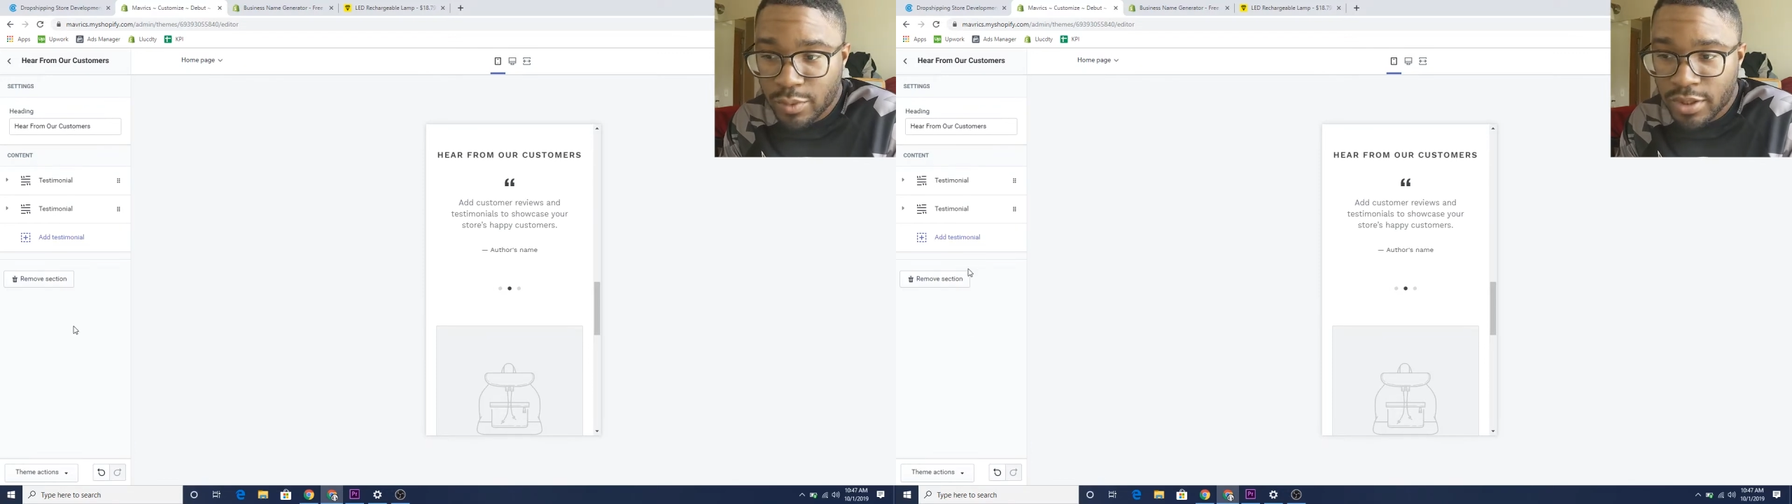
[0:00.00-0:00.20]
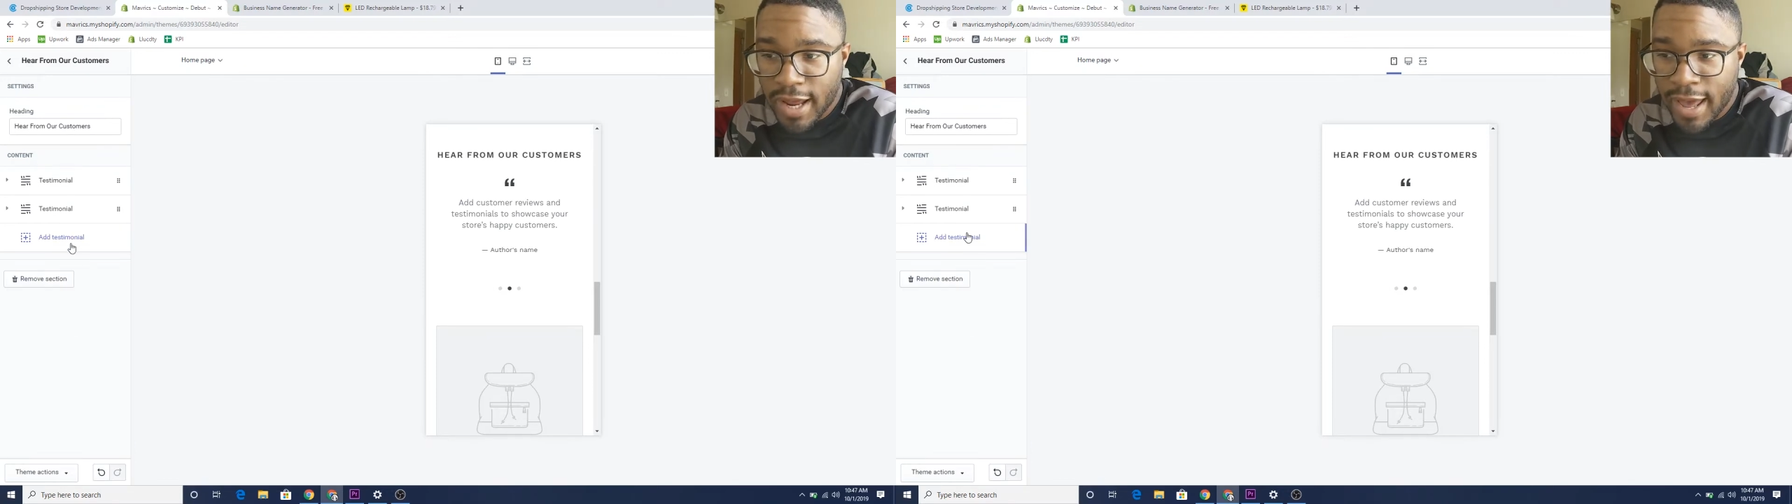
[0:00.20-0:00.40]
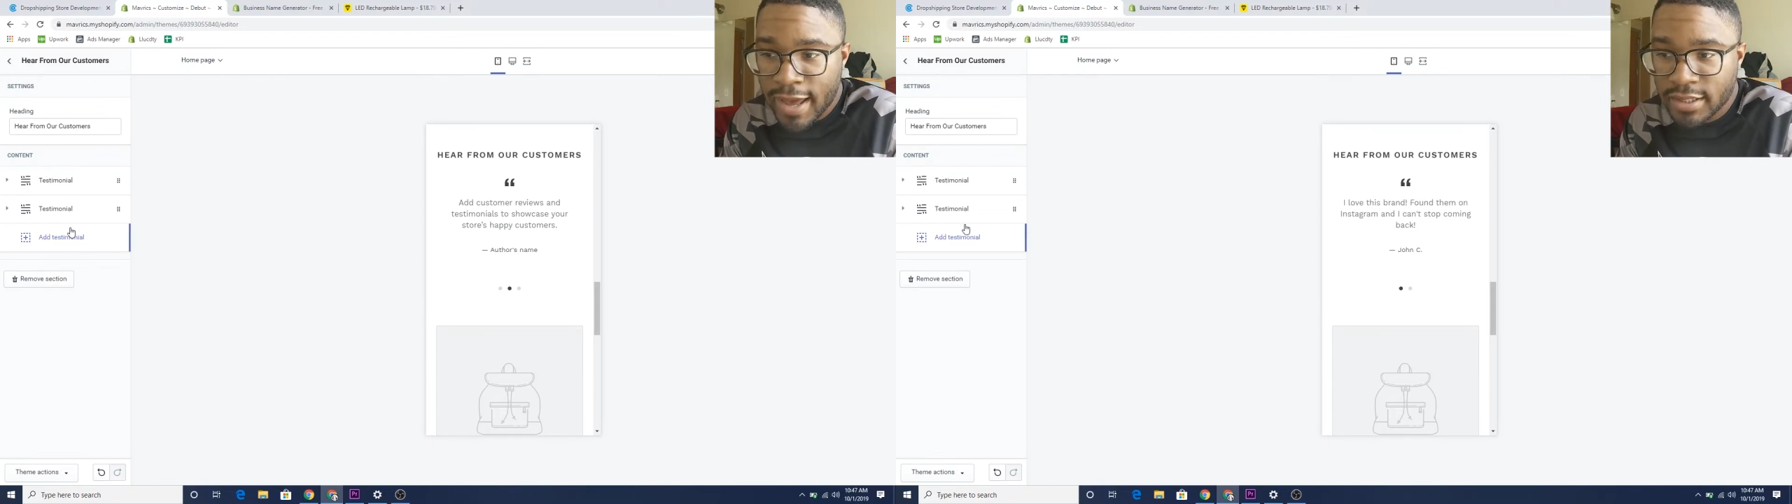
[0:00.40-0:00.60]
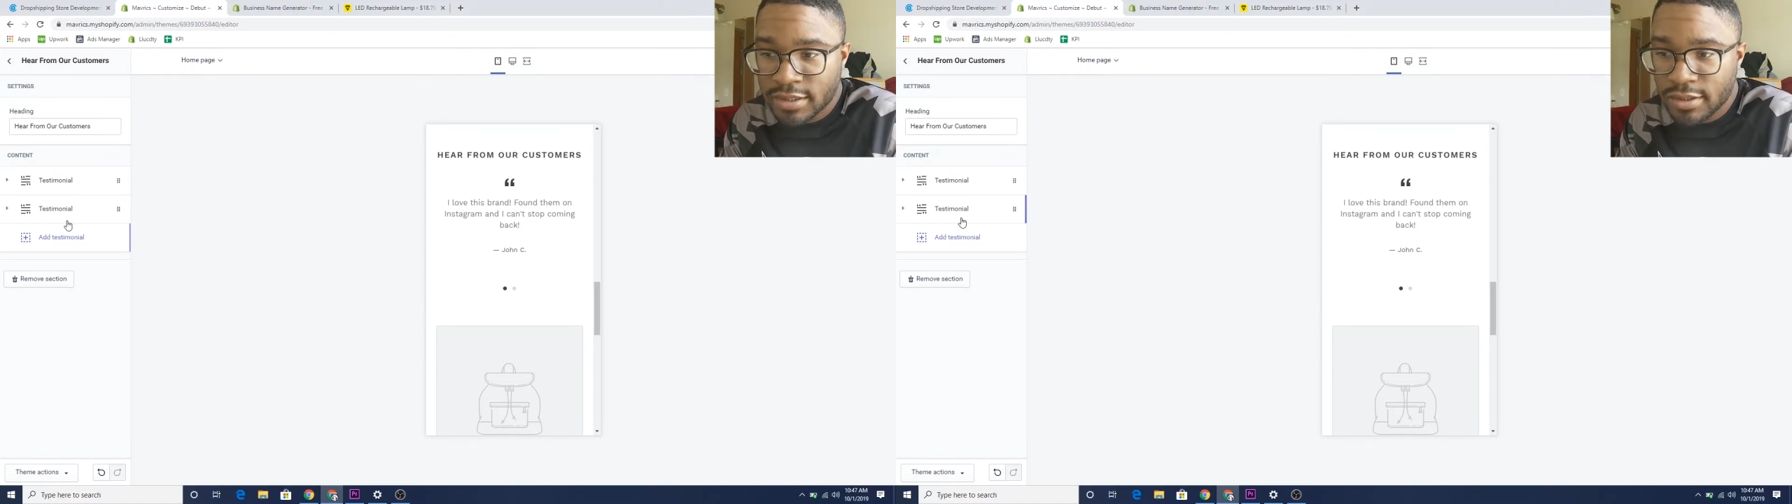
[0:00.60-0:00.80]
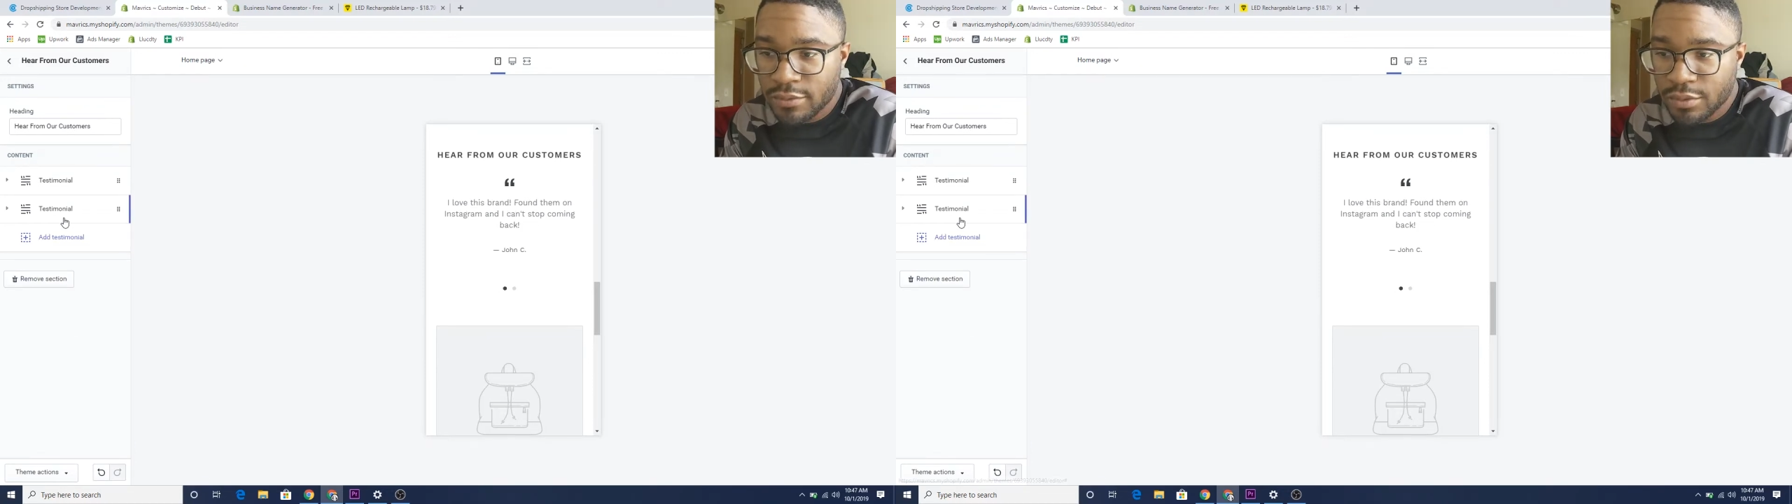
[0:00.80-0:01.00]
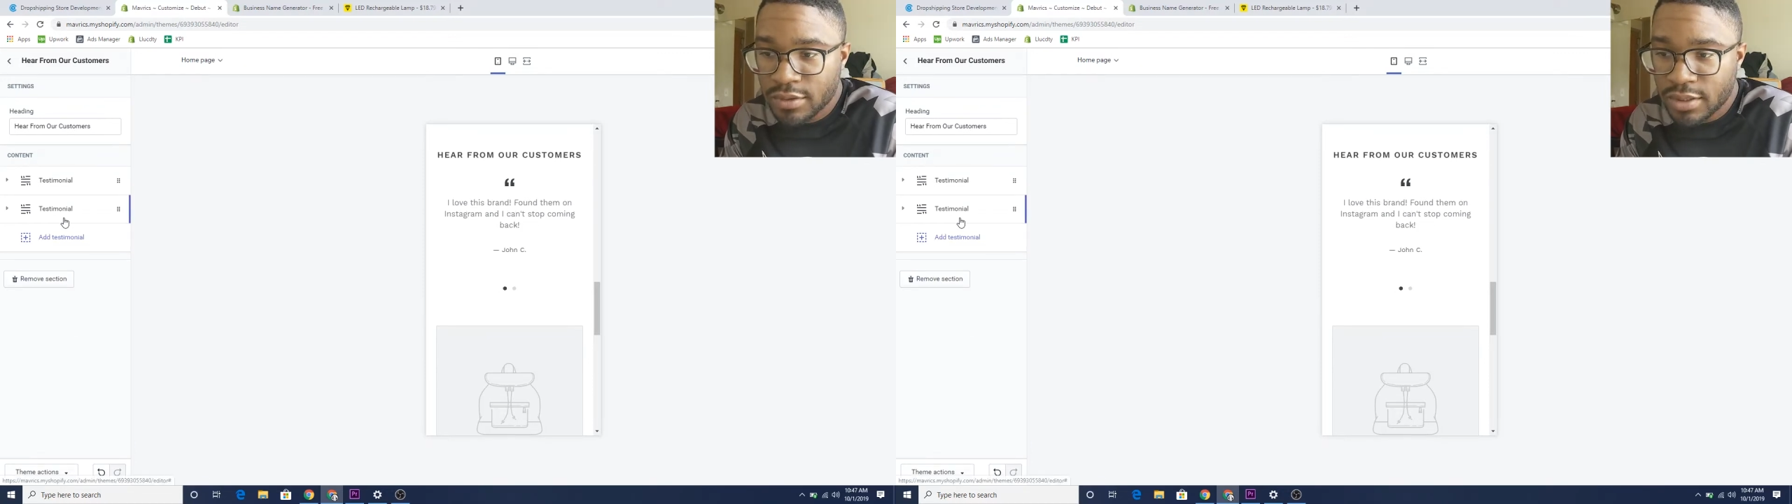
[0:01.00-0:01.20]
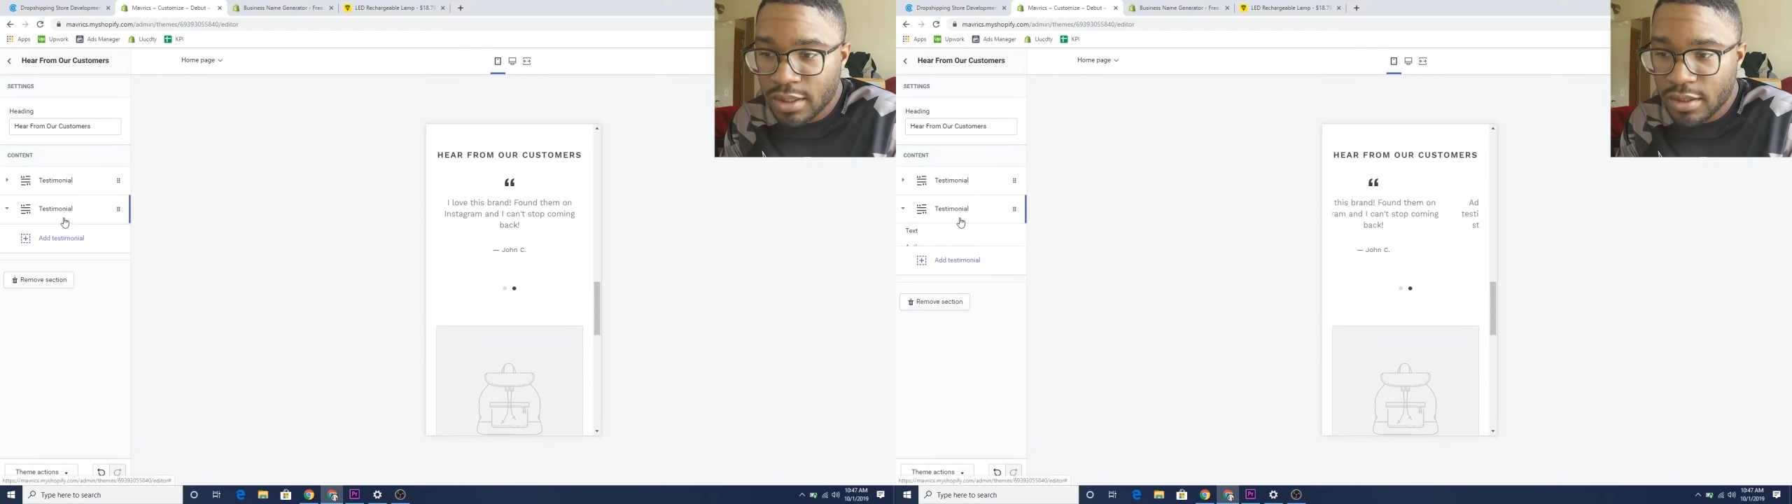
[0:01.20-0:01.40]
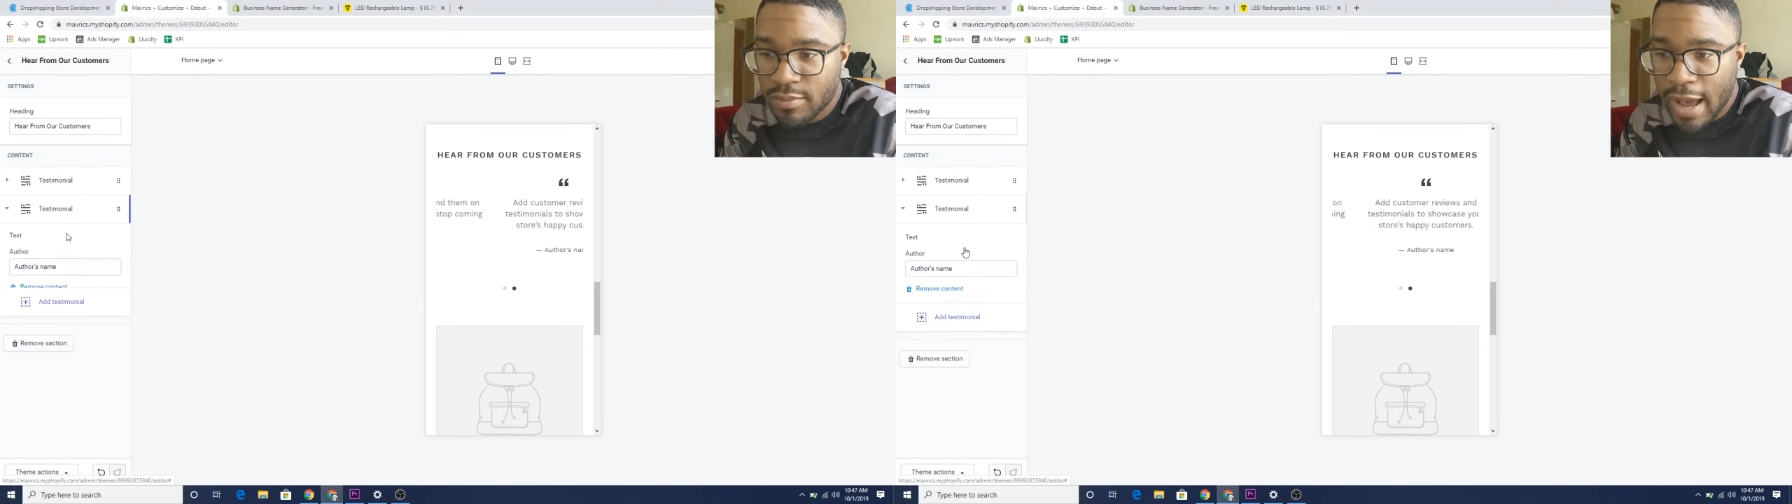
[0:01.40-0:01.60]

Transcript: want to add several.